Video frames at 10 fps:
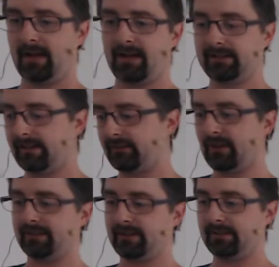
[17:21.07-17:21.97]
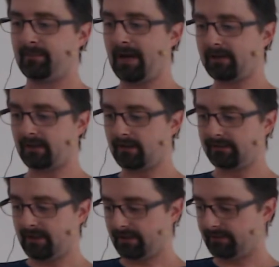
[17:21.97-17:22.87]
I let this run in the
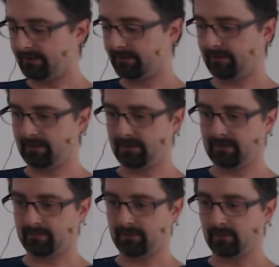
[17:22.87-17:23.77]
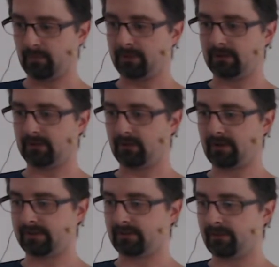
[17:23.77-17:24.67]
background, and we will
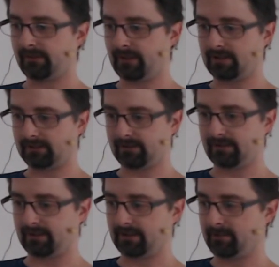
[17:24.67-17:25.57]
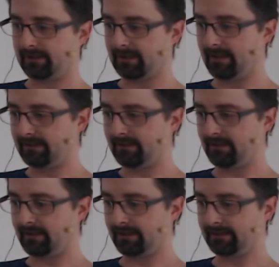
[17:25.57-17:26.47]
look at the result a little bit
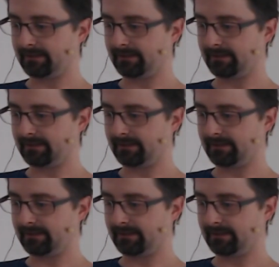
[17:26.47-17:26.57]
later.